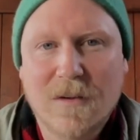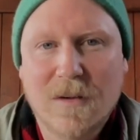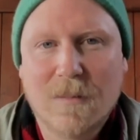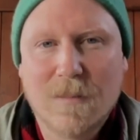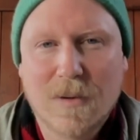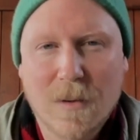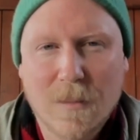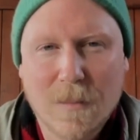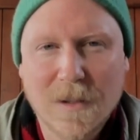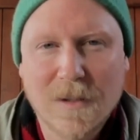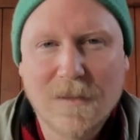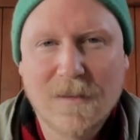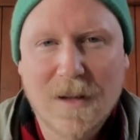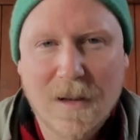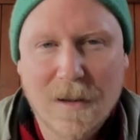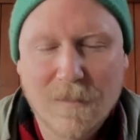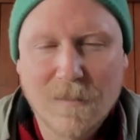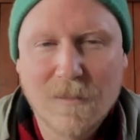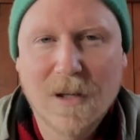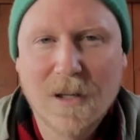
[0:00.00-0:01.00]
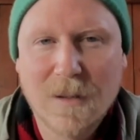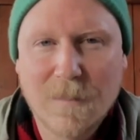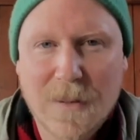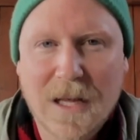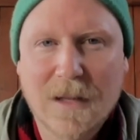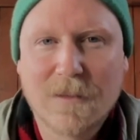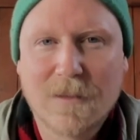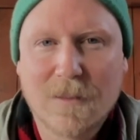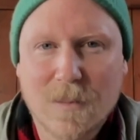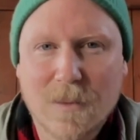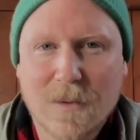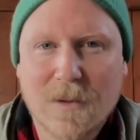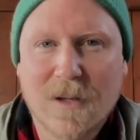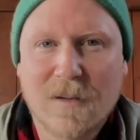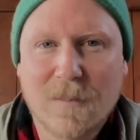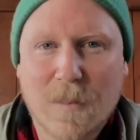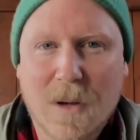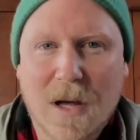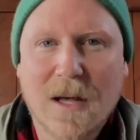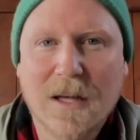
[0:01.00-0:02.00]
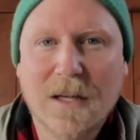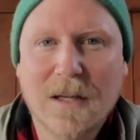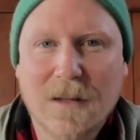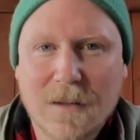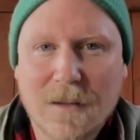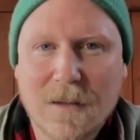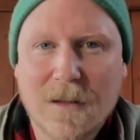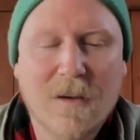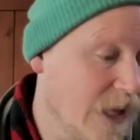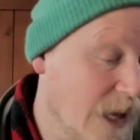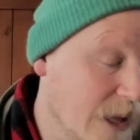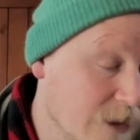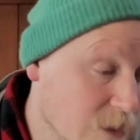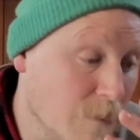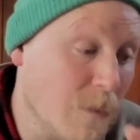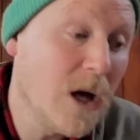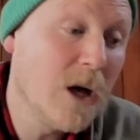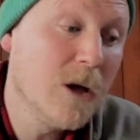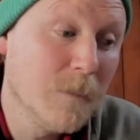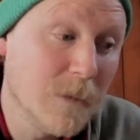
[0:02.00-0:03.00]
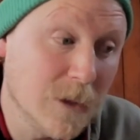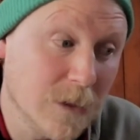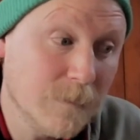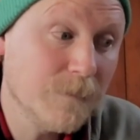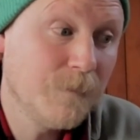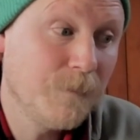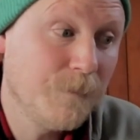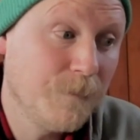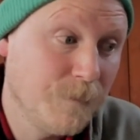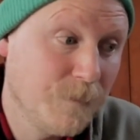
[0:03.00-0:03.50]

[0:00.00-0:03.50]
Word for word: You can probably tell I've really battled with this, but I, at the moment,